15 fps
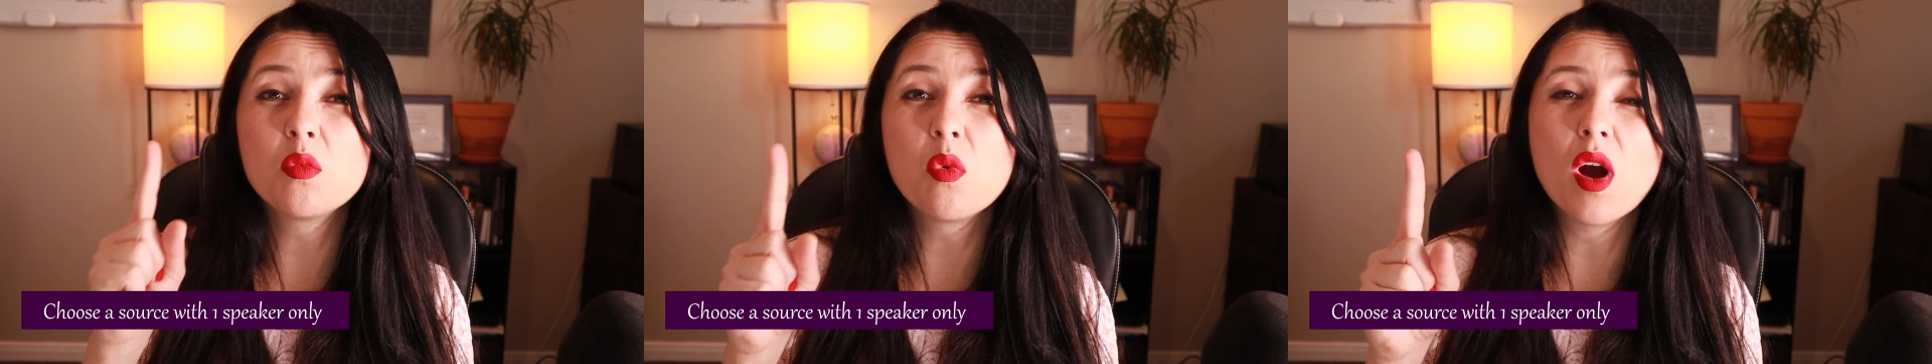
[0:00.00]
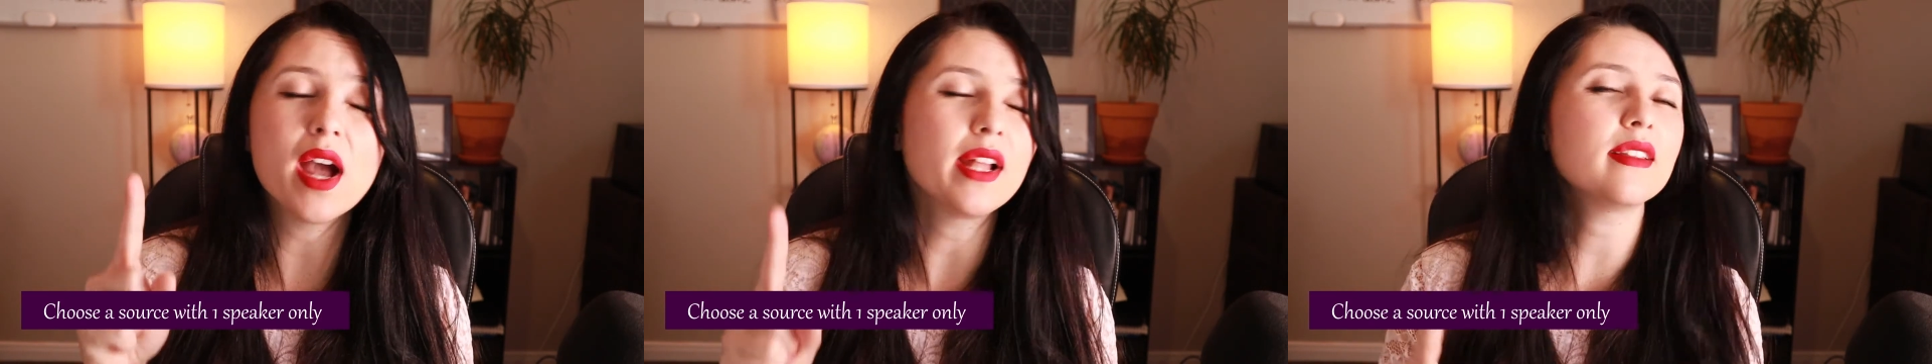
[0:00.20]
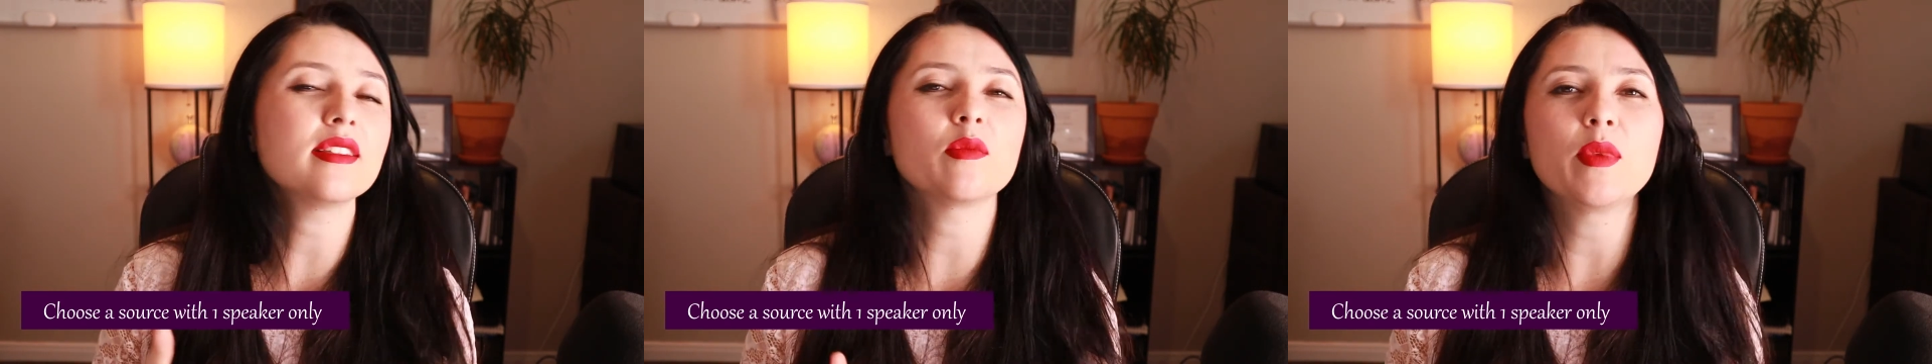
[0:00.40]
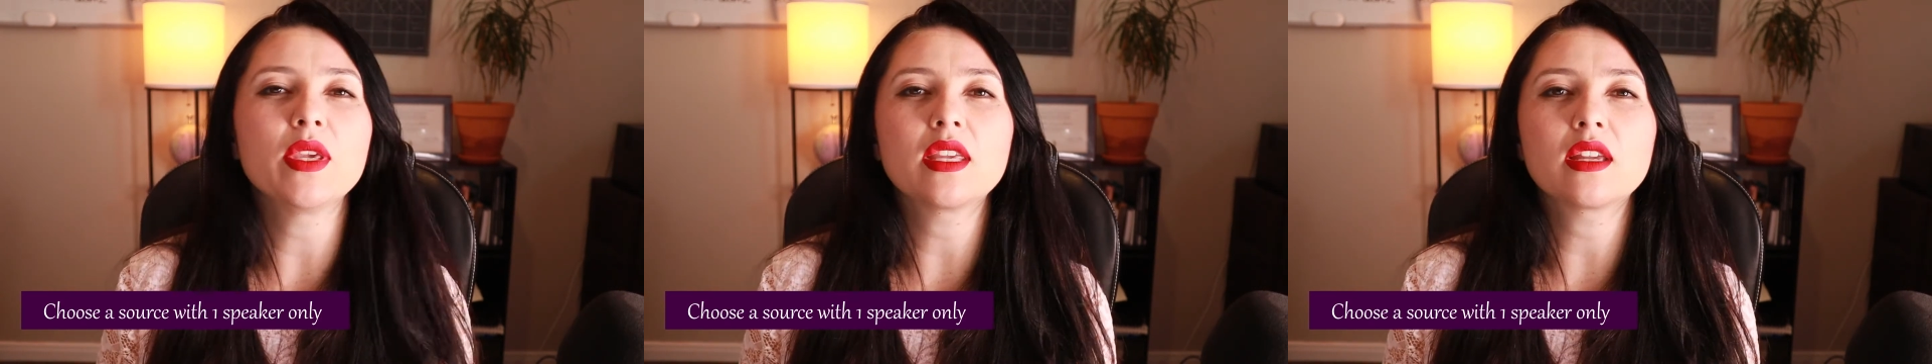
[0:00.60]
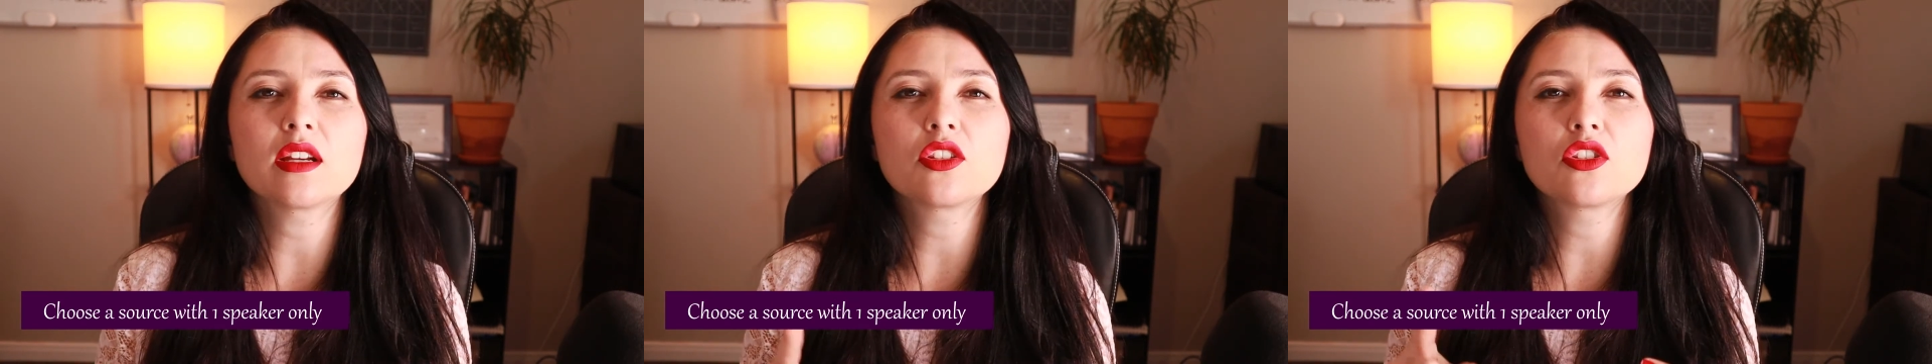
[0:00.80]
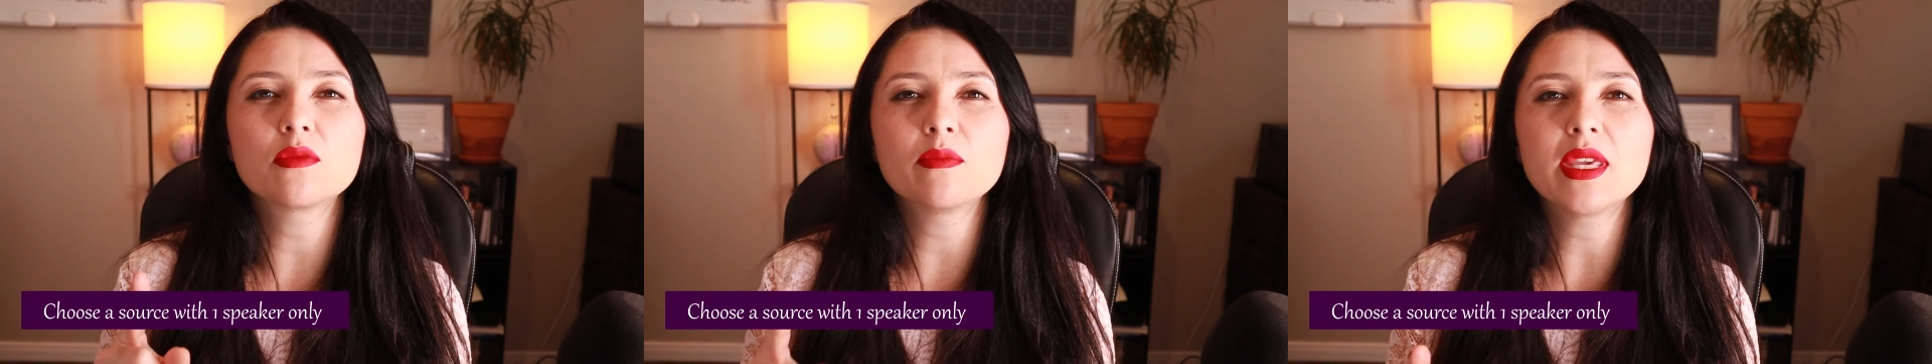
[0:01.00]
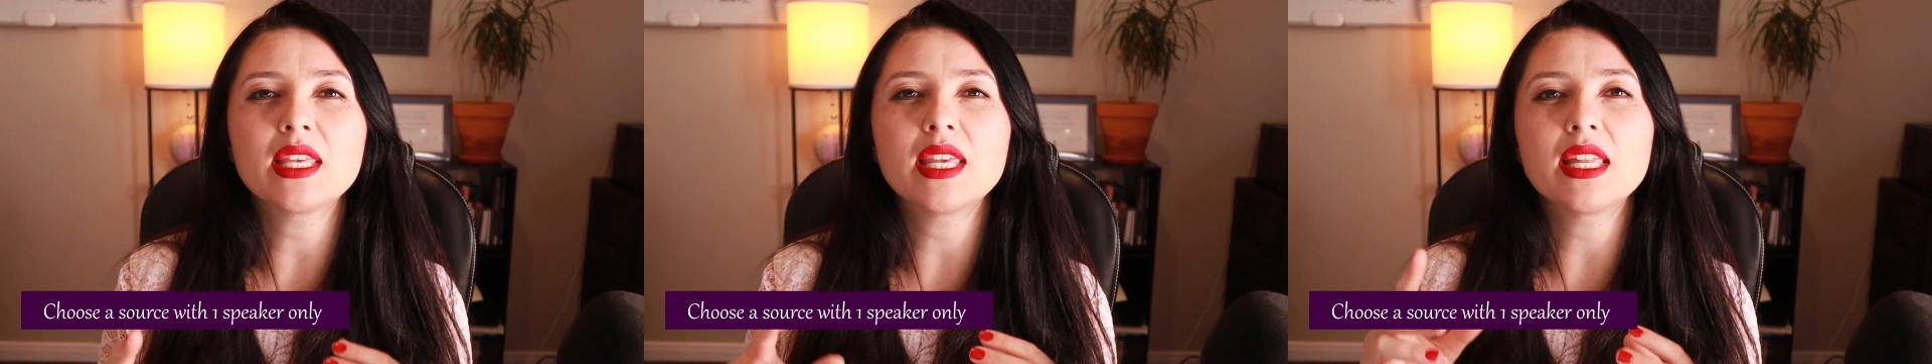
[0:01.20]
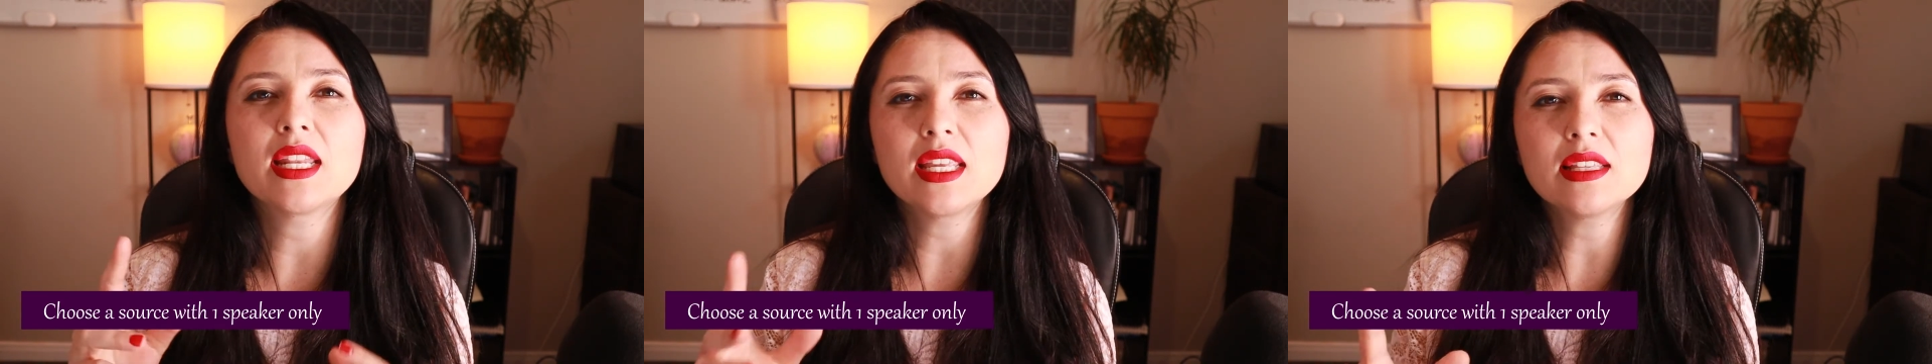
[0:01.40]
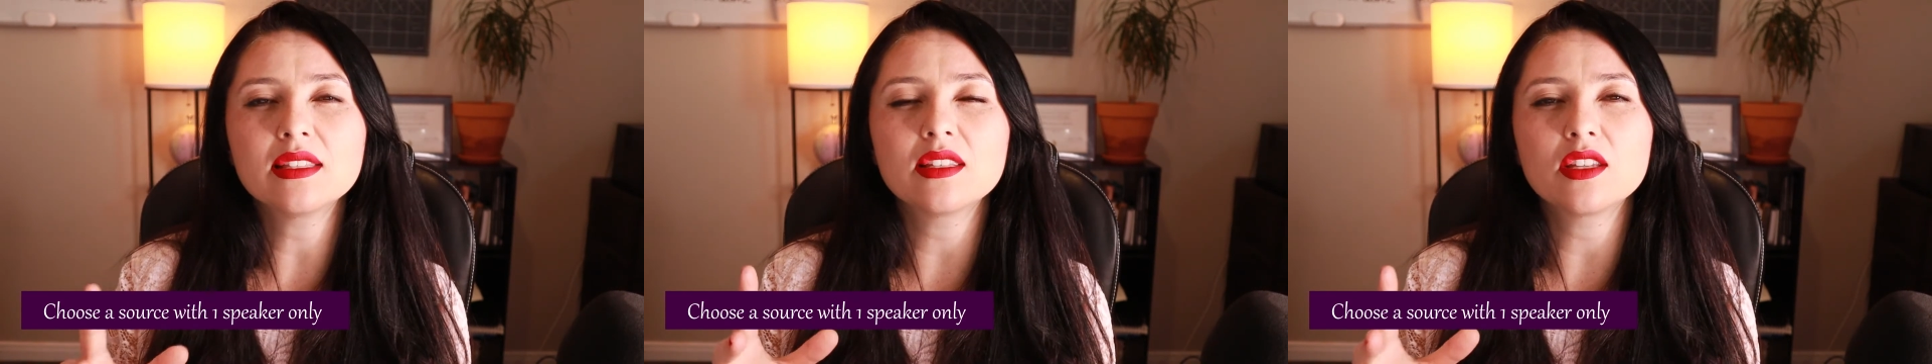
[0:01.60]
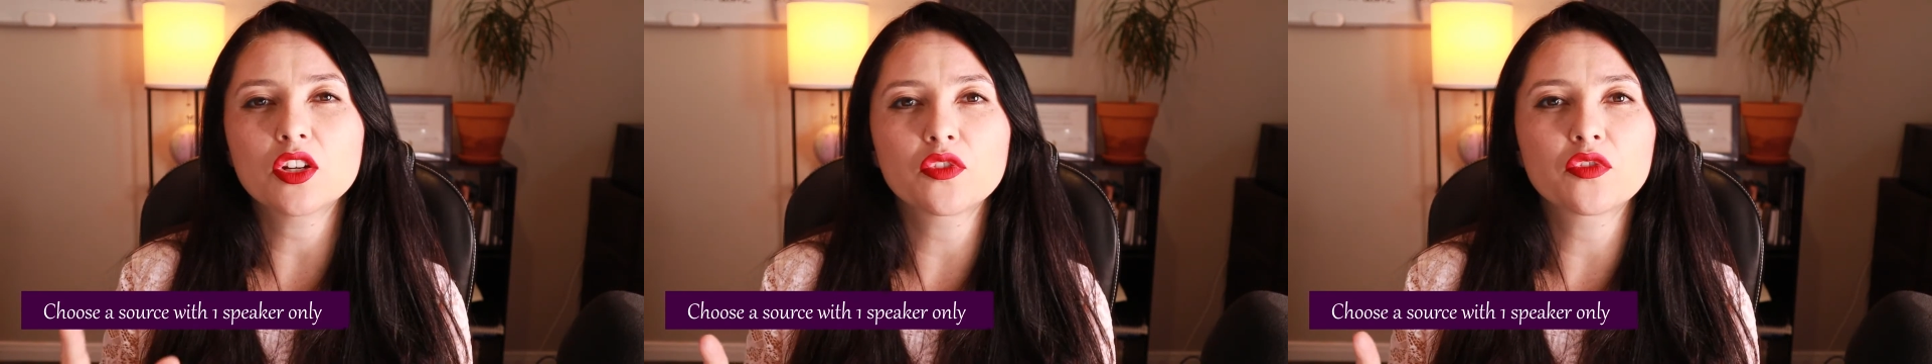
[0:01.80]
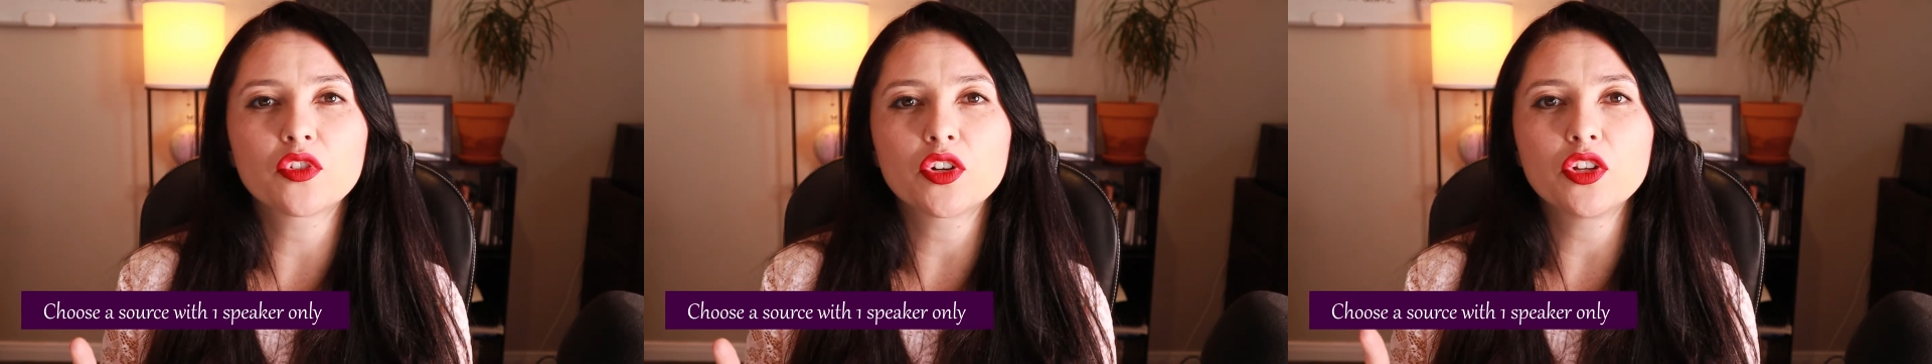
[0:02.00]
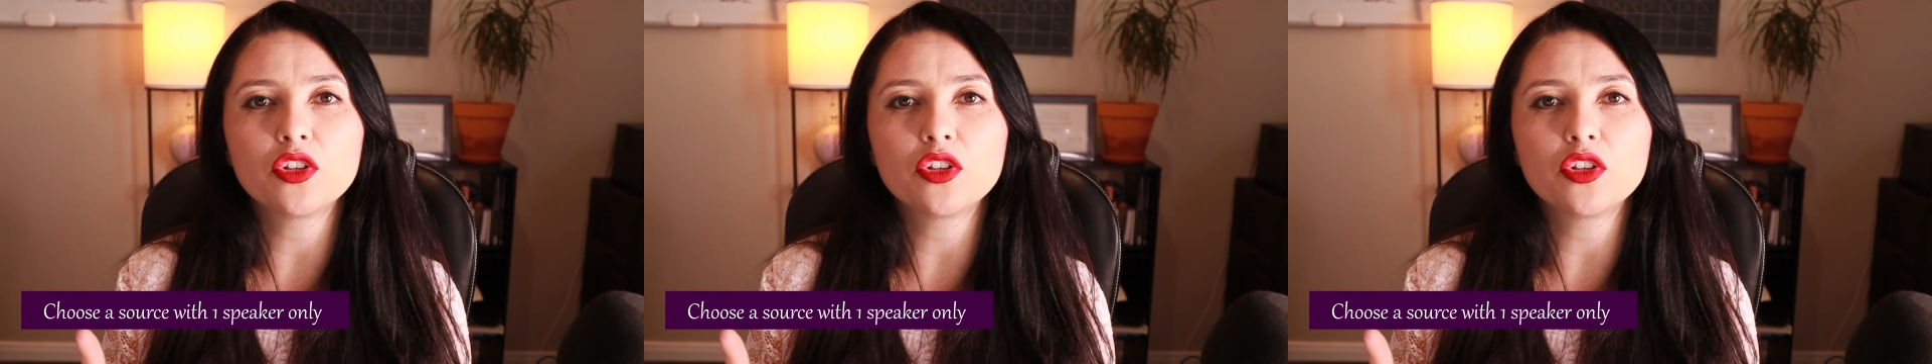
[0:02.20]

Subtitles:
one speaker to make it easier for